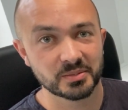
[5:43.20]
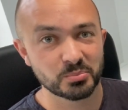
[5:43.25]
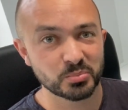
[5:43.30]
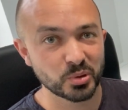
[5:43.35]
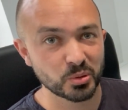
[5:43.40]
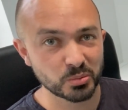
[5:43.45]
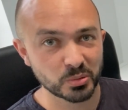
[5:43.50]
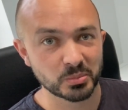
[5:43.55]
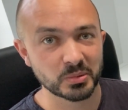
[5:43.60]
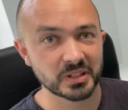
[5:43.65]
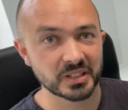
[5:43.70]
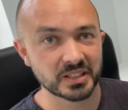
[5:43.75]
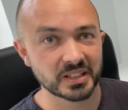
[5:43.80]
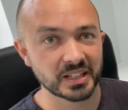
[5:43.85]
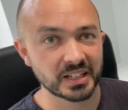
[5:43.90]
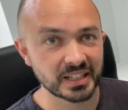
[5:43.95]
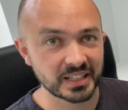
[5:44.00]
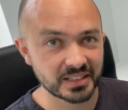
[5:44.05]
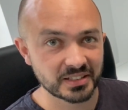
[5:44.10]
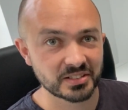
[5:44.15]
probably the
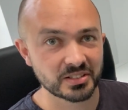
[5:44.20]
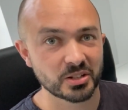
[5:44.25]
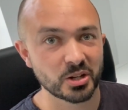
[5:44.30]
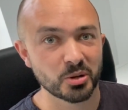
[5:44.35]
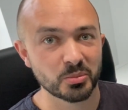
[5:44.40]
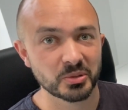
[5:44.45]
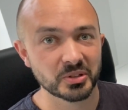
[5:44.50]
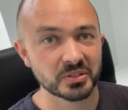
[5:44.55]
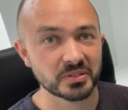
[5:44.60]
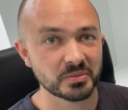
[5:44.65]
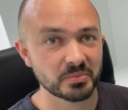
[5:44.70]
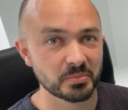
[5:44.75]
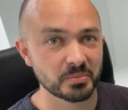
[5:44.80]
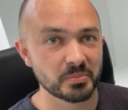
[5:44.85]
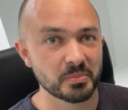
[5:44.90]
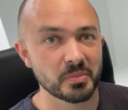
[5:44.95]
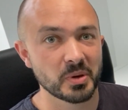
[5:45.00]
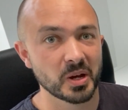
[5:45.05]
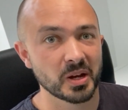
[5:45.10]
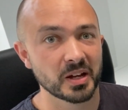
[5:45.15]
least common
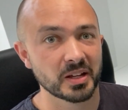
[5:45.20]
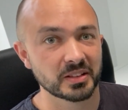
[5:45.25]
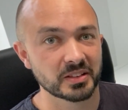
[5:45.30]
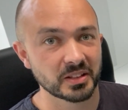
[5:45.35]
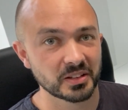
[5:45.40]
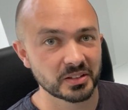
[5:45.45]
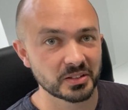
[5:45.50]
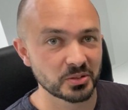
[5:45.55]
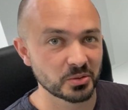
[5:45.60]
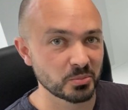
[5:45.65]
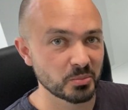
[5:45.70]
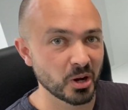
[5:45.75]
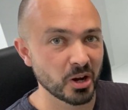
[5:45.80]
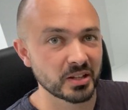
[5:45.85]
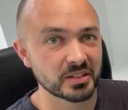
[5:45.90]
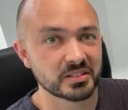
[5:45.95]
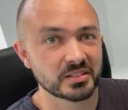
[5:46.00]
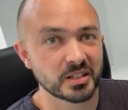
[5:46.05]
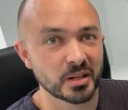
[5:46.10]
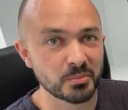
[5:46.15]
that you
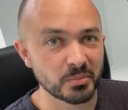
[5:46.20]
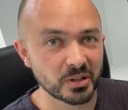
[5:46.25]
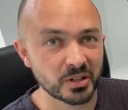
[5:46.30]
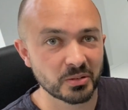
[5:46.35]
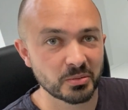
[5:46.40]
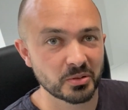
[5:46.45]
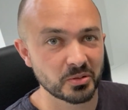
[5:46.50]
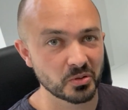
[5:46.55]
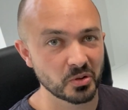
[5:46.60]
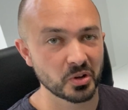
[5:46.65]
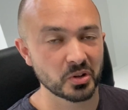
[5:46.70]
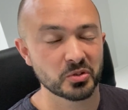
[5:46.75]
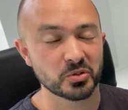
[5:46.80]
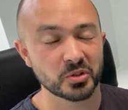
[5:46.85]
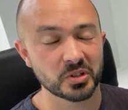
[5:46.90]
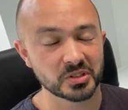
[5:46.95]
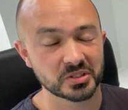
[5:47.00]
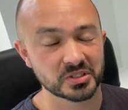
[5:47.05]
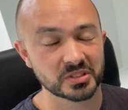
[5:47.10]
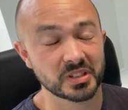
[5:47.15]
might stumble
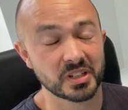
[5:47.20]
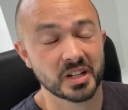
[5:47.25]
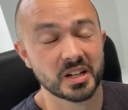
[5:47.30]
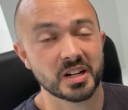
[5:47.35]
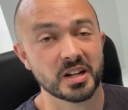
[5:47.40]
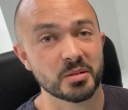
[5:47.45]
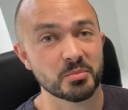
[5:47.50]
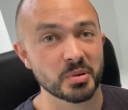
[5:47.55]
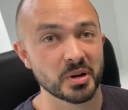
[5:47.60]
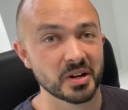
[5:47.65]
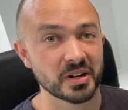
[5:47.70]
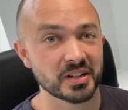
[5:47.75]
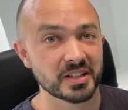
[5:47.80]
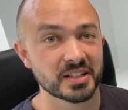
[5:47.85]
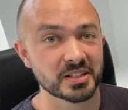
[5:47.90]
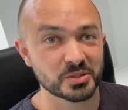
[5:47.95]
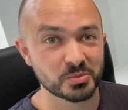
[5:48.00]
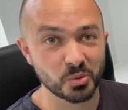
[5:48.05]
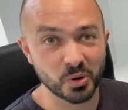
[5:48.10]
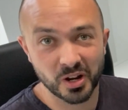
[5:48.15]
across, but
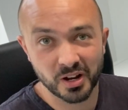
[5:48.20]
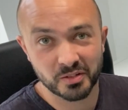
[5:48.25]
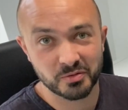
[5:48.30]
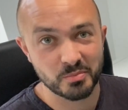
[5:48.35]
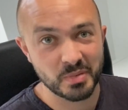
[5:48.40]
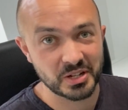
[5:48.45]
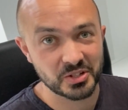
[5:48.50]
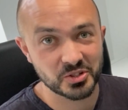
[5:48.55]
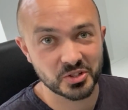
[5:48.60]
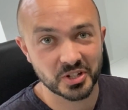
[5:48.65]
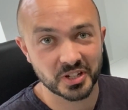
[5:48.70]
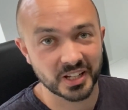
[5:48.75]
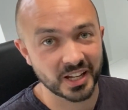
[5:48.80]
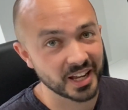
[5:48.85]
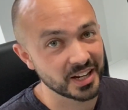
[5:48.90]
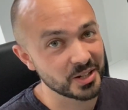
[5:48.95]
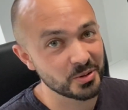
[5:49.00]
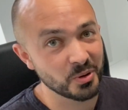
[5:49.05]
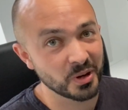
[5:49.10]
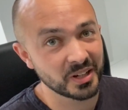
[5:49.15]
it's worth mentioning
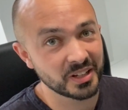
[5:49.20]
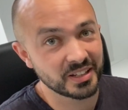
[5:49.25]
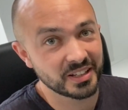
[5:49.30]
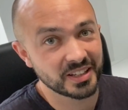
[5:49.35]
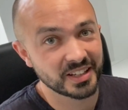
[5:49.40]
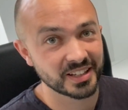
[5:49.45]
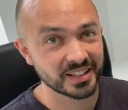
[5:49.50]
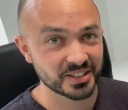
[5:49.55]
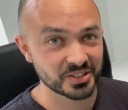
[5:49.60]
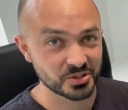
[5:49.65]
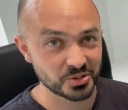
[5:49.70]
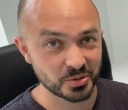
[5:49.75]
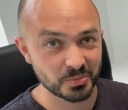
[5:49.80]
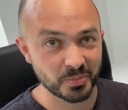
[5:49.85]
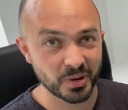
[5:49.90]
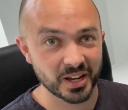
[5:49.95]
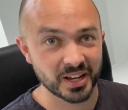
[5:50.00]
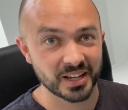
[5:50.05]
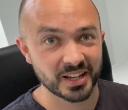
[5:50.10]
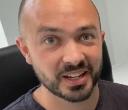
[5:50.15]
anyway, because you
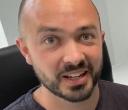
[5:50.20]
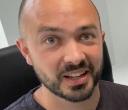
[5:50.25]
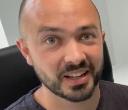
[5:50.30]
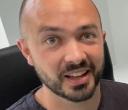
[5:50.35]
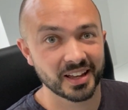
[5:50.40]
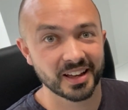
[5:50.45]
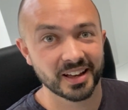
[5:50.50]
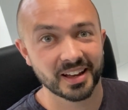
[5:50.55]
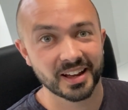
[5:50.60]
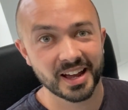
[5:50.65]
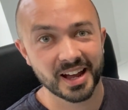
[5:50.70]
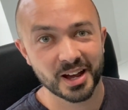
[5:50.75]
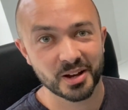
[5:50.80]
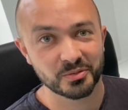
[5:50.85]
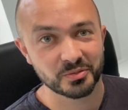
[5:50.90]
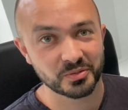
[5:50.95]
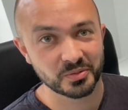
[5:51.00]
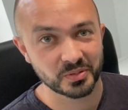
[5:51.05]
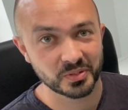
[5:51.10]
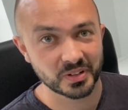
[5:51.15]
may have
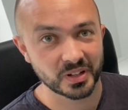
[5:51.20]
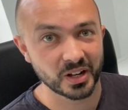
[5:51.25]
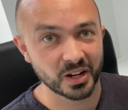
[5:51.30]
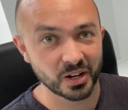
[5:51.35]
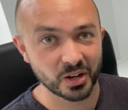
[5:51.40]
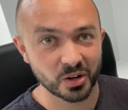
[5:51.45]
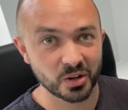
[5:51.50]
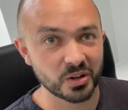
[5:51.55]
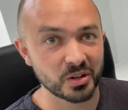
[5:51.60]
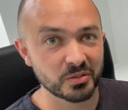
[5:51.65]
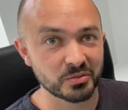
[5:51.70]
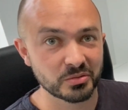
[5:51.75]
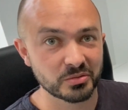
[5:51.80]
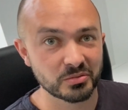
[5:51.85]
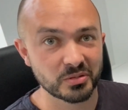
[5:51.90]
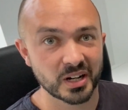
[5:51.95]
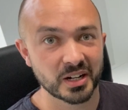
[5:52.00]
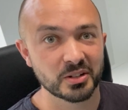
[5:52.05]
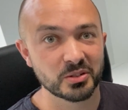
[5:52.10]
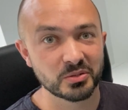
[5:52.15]
a lot of
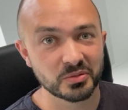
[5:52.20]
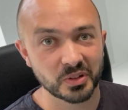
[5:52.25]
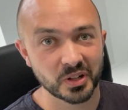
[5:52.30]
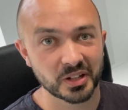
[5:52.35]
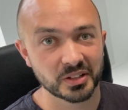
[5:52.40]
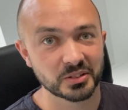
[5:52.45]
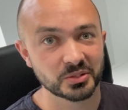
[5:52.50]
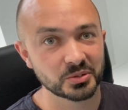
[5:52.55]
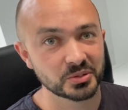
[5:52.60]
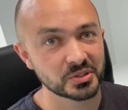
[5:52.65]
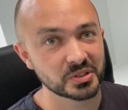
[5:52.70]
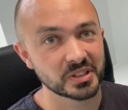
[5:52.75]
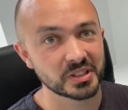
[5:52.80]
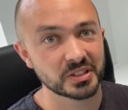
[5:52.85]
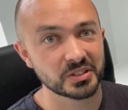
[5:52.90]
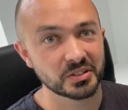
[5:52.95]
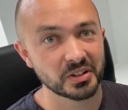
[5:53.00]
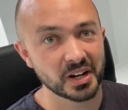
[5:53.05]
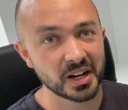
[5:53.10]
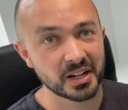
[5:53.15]
record vinyls in
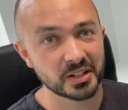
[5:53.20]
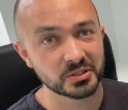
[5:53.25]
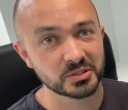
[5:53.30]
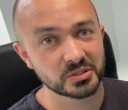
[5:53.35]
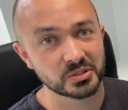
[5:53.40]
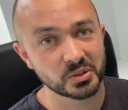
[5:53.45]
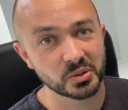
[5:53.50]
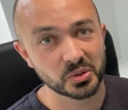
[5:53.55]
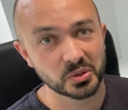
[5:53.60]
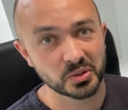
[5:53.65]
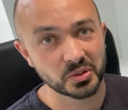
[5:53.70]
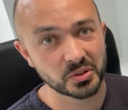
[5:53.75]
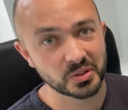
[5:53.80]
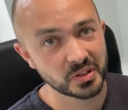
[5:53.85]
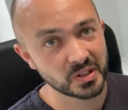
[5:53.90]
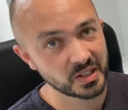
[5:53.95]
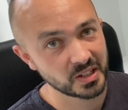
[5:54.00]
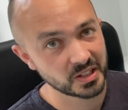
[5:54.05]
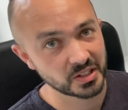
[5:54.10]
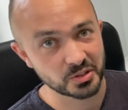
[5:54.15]
your house, or
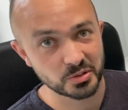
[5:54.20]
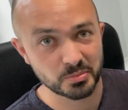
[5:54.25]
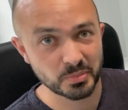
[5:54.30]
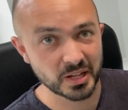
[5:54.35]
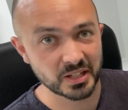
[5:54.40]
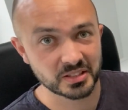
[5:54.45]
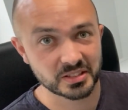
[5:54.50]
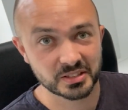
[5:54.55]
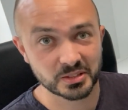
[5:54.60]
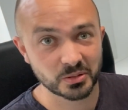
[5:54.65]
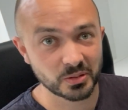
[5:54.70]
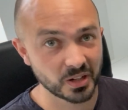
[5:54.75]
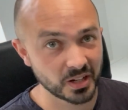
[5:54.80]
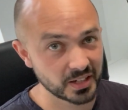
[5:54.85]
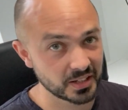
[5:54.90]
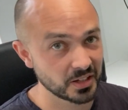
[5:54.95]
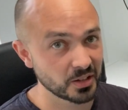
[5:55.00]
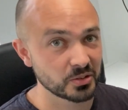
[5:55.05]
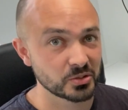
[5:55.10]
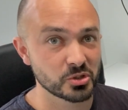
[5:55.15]
you may still
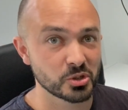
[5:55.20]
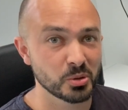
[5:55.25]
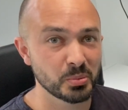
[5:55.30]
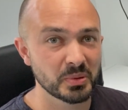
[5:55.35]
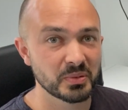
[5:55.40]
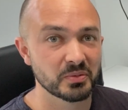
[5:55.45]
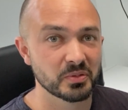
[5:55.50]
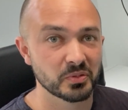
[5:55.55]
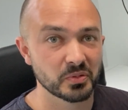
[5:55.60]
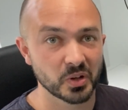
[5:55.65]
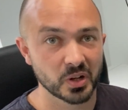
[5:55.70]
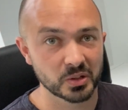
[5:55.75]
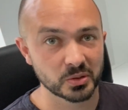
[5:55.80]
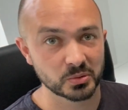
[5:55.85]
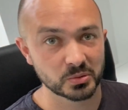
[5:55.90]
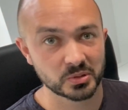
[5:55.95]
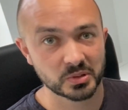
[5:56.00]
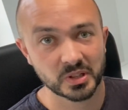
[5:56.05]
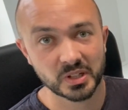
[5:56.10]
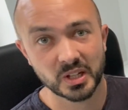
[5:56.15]
like going shopping for
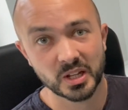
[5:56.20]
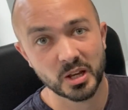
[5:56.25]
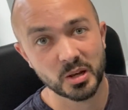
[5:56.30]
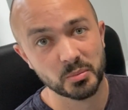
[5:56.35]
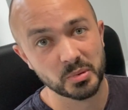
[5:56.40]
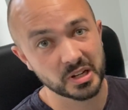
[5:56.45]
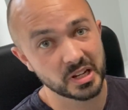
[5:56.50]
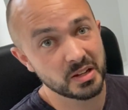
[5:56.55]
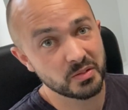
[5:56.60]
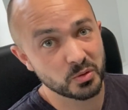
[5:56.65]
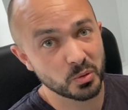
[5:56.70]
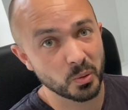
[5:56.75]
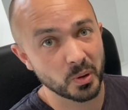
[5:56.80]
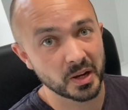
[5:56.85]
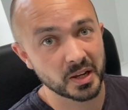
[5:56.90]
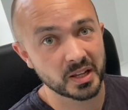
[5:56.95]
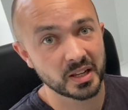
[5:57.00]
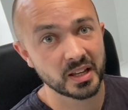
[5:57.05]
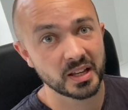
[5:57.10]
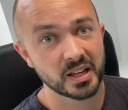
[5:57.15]
vinyls. But either
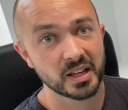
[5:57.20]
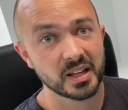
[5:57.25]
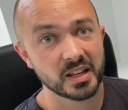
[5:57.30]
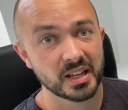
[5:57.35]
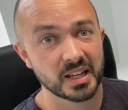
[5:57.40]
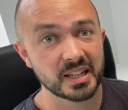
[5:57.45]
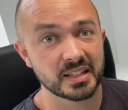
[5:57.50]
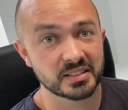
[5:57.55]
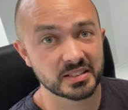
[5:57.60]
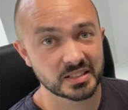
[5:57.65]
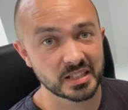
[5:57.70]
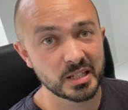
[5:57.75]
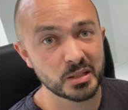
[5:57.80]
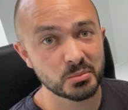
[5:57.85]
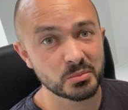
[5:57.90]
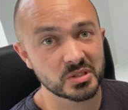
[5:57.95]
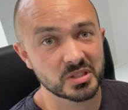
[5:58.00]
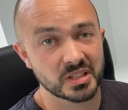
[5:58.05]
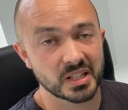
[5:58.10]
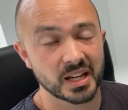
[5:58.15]
way, it
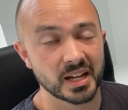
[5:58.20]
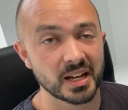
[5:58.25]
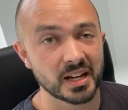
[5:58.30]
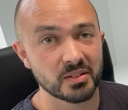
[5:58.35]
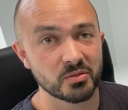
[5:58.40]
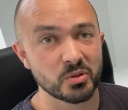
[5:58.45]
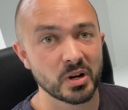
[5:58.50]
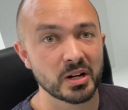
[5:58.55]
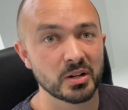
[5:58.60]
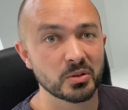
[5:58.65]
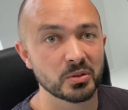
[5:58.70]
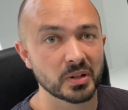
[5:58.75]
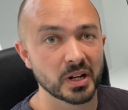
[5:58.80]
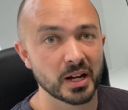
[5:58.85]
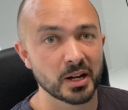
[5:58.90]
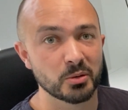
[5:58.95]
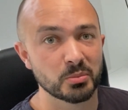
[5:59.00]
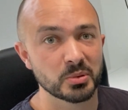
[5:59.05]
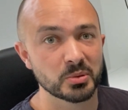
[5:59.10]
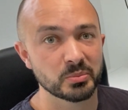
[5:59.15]
seems that record
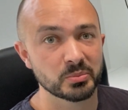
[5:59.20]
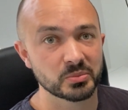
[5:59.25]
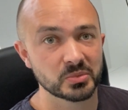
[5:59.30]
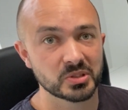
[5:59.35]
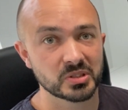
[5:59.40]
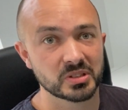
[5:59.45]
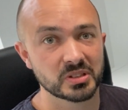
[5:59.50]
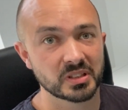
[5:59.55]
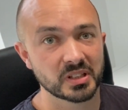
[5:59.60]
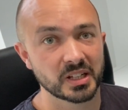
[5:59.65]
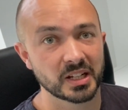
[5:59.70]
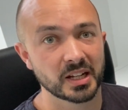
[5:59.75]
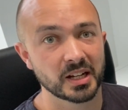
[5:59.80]
albums